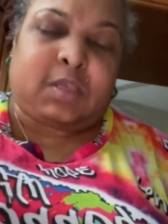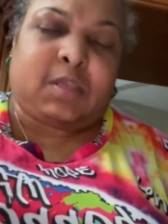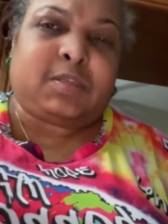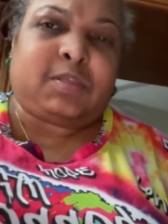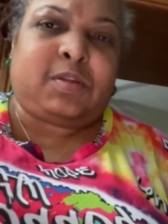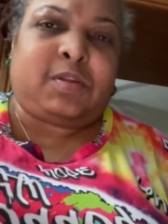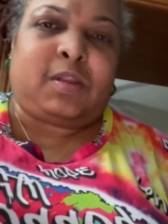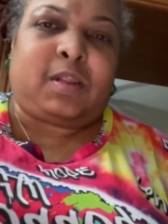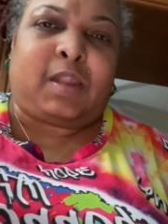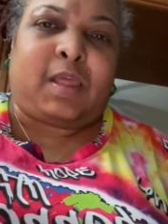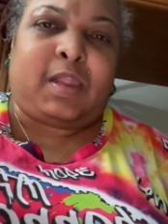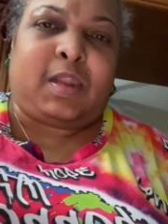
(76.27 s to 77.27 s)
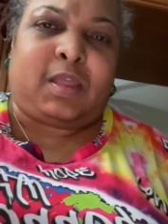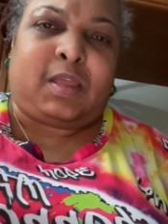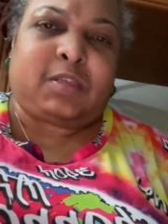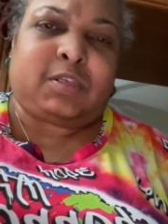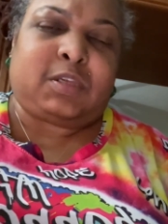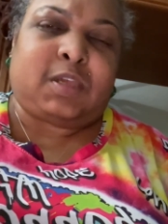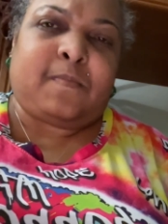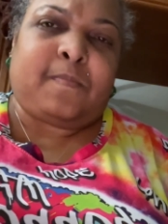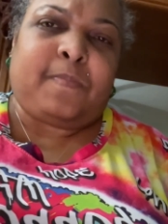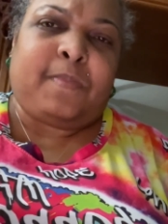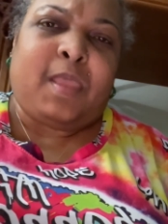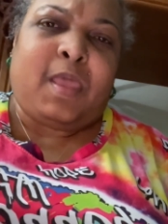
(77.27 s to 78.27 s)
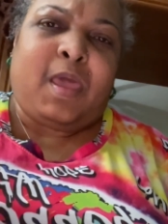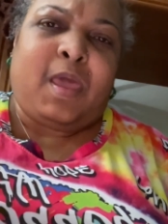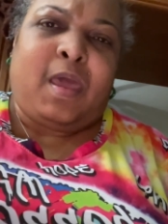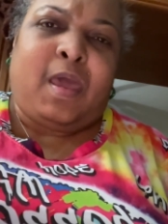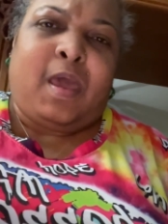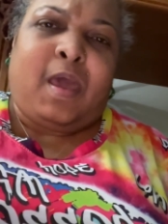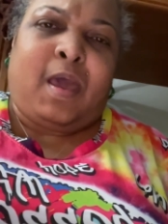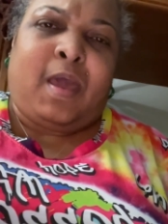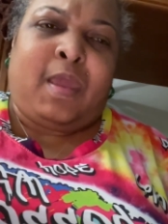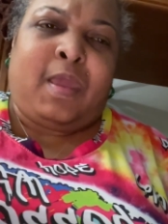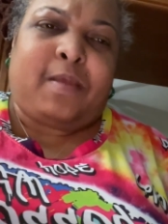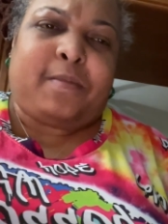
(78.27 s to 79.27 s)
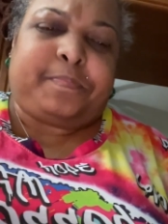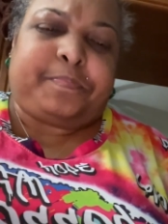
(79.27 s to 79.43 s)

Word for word: considered a late lunch. I ate